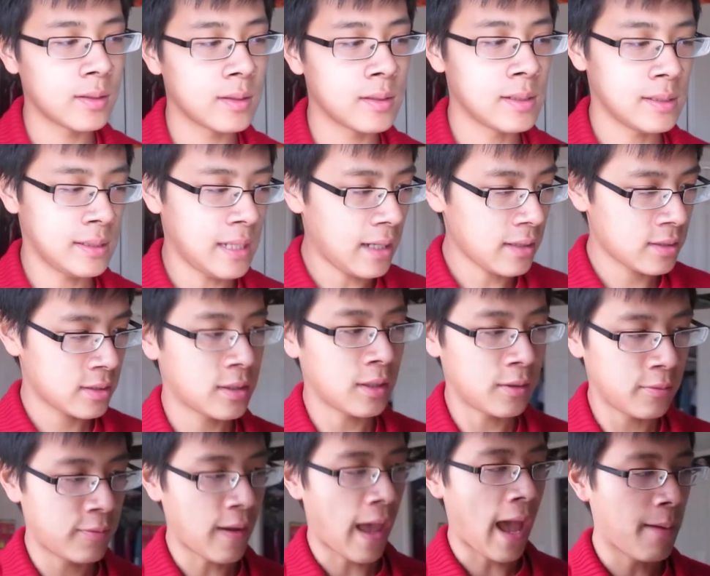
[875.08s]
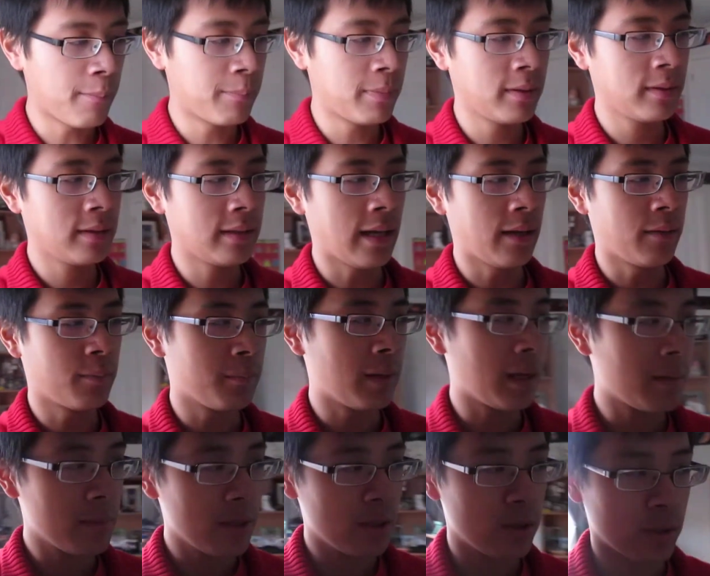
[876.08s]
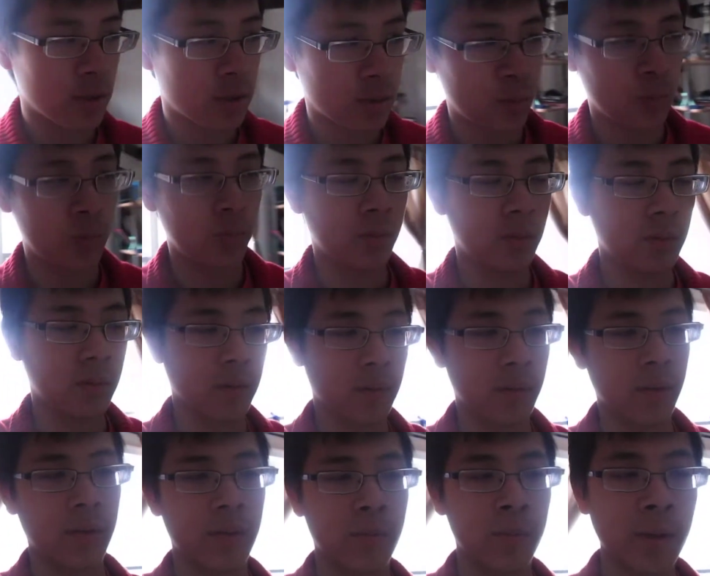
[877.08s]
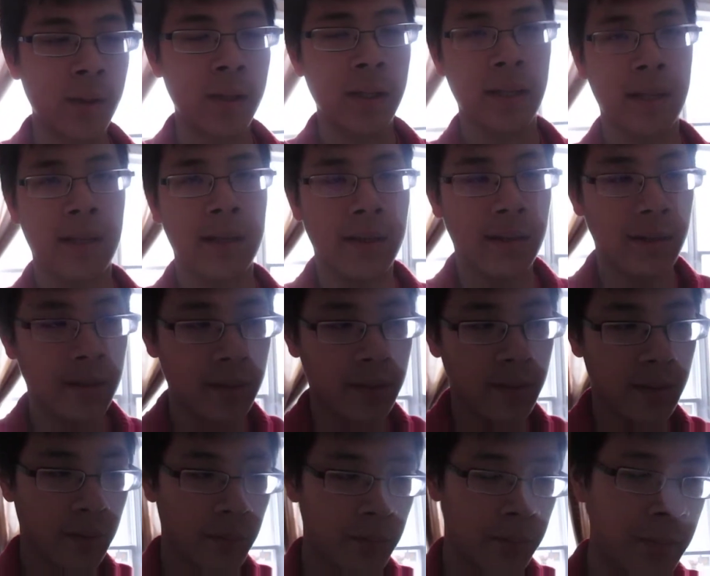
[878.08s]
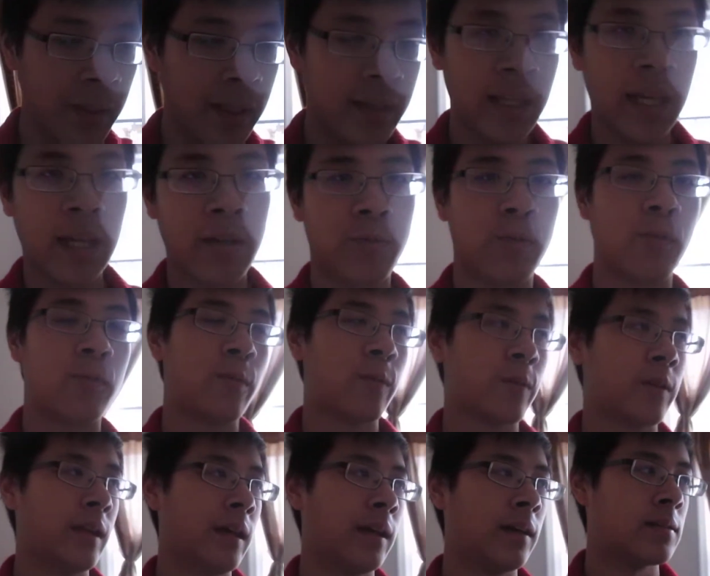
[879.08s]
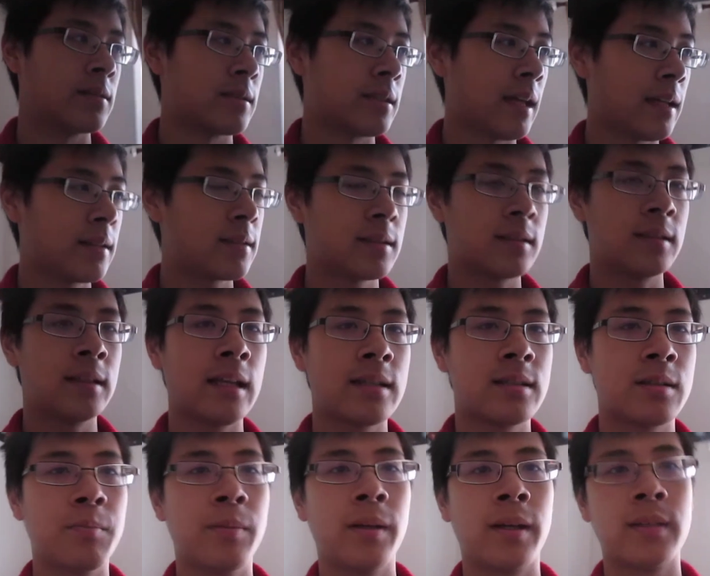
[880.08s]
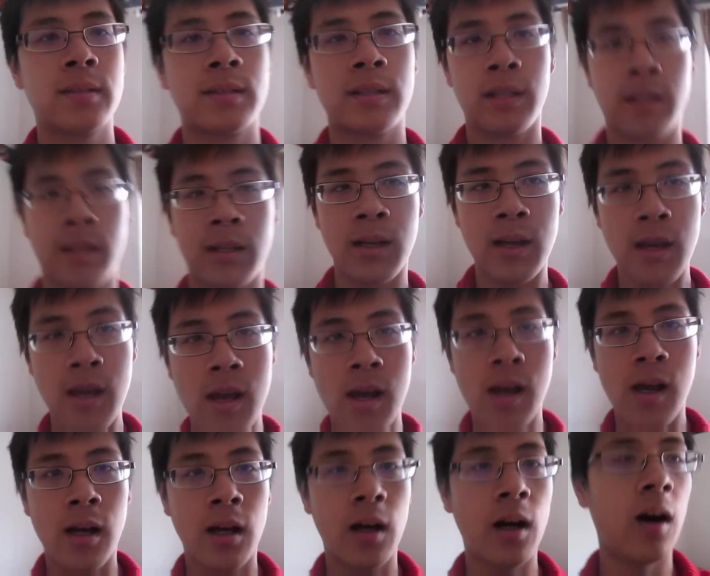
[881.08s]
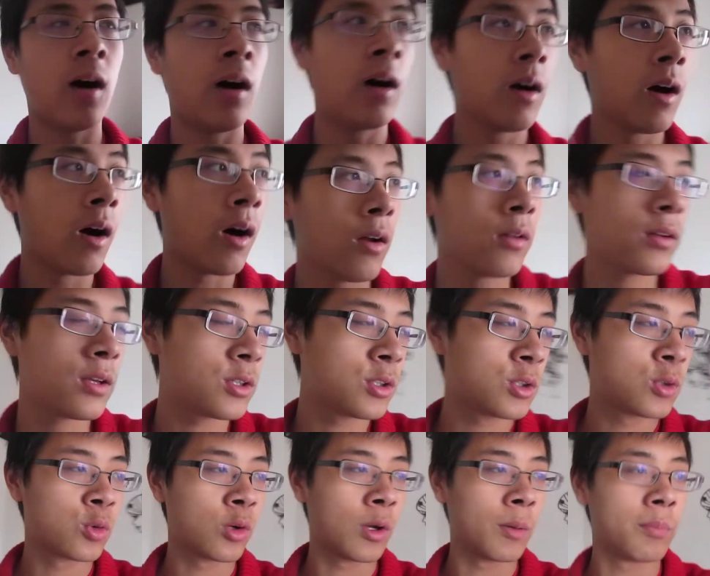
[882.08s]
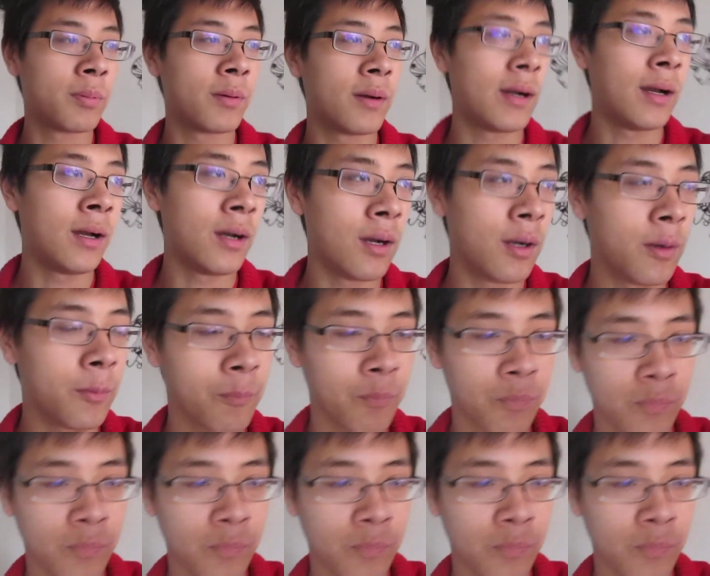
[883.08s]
lot of stuff happened that made me just really be thankful for things. That's the biggest thing. On this trip, a